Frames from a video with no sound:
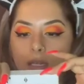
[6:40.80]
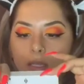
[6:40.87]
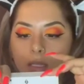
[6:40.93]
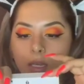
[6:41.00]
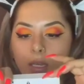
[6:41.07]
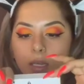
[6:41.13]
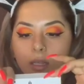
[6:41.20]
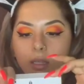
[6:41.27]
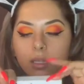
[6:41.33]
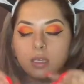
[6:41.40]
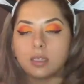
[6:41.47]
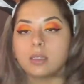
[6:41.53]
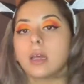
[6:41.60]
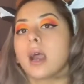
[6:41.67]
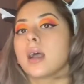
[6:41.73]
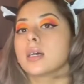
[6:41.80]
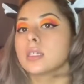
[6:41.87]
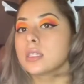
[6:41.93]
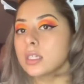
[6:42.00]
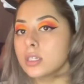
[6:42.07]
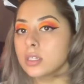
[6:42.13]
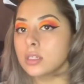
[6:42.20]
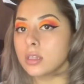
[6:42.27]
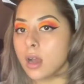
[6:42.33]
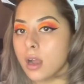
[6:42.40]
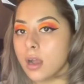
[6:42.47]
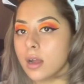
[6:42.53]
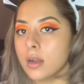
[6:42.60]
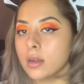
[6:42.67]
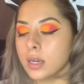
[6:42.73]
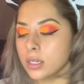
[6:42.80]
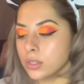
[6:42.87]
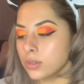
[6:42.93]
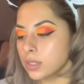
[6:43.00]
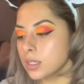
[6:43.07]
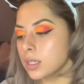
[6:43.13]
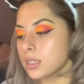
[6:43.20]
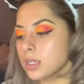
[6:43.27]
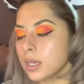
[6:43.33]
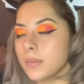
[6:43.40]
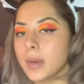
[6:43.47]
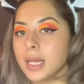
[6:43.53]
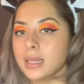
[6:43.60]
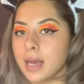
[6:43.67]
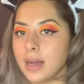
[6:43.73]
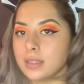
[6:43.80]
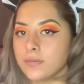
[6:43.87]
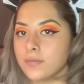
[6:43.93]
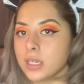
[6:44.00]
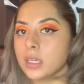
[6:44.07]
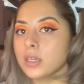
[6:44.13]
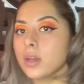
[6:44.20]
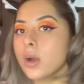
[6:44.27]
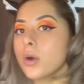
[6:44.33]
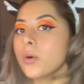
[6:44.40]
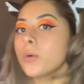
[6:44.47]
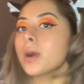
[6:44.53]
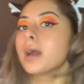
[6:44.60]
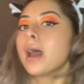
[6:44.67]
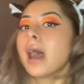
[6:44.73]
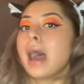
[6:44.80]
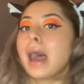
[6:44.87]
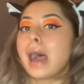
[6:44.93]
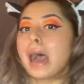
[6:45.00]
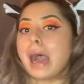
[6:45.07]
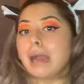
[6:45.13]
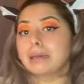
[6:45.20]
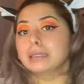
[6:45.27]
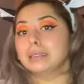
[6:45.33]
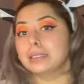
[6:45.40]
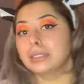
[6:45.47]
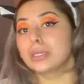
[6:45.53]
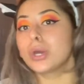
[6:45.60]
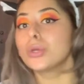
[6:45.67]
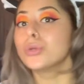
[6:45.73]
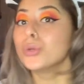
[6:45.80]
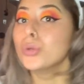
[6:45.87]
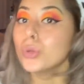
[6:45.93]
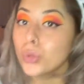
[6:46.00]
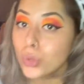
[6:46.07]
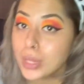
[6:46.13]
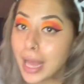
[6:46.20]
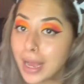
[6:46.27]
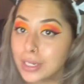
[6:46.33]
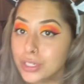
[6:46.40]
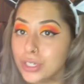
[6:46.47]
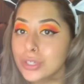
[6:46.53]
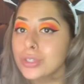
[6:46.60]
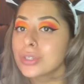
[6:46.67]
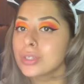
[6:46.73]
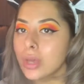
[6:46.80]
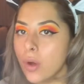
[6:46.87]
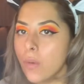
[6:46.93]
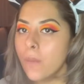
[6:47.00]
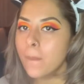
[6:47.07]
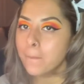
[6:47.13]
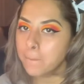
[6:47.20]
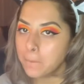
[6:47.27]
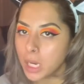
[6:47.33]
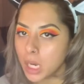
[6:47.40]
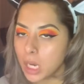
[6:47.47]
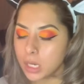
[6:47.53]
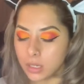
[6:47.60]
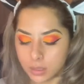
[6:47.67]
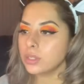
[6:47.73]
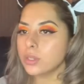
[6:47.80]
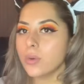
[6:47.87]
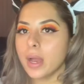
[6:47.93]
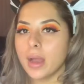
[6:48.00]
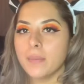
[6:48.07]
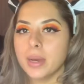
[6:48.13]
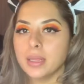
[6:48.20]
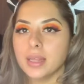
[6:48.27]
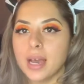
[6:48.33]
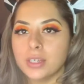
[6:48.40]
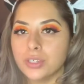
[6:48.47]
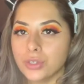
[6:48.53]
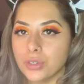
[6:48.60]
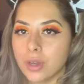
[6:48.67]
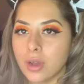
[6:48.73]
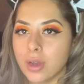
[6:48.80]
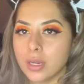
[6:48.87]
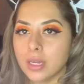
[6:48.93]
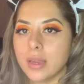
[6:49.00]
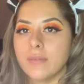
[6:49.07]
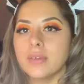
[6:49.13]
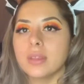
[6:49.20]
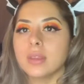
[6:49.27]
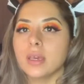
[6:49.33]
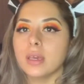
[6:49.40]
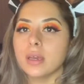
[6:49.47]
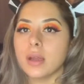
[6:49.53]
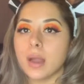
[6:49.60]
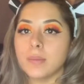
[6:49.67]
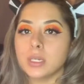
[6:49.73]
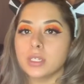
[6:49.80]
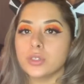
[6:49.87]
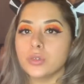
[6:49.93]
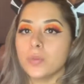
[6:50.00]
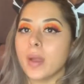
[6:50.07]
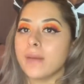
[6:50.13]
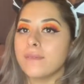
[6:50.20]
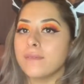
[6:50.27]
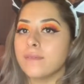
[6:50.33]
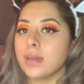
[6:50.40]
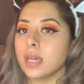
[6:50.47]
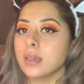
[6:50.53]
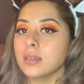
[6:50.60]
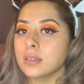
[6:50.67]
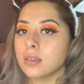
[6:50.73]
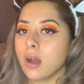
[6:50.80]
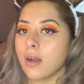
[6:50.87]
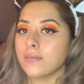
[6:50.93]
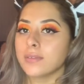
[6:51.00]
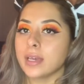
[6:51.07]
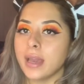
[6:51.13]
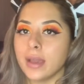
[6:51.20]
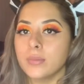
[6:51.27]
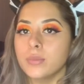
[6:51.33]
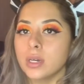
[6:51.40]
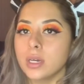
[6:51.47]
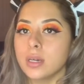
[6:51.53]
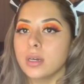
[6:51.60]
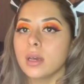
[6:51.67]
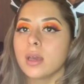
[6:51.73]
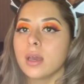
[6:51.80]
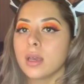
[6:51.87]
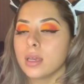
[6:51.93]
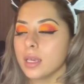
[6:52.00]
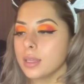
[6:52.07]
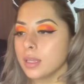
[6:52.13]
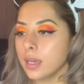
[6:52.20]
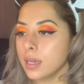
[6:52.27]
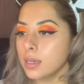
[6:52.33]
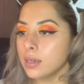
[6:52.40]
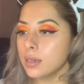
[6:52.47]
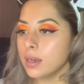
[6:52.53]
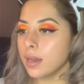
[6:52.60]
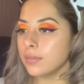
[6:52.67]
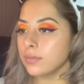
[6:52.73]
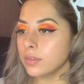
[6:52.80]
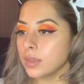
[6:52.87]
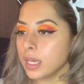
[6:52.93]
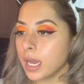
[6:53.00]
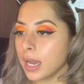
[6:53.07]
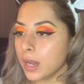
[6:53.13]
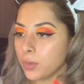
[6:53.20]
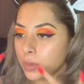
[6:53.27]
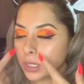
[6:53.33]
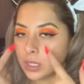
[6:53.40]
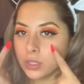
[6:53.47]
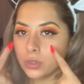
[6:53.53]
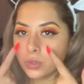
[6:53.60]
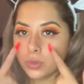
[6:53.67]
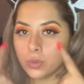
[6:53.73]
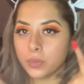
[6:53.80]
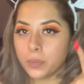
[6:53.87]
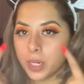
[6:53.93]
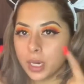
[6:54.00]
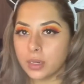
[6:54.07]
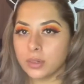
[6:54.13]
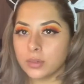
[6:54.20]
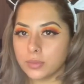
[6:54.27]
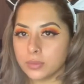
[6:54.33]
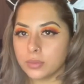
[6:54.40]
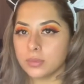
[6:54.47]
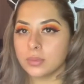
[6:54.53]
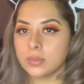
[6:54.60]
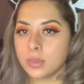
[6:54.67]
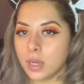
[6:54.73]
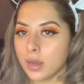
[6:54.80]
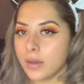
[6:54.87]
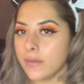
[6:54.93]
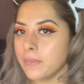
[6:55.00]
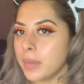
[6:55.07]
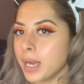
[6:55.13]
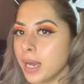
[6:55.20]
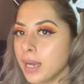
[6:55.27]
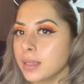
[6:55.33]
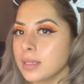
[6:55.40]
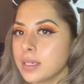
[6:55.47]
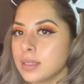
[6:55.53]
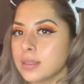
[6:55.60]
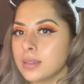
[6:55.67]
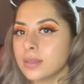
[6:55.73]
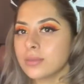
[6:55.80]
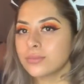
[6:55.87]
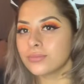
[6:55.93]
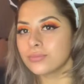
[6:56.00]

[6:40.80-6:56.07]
it's in the style Sis Star. I used this in my last video. I need new lashes so bad. So I have my lashes on and everything. I'm gonna do my face off camera, and then after that we're gonna do the bottom of my eyelids.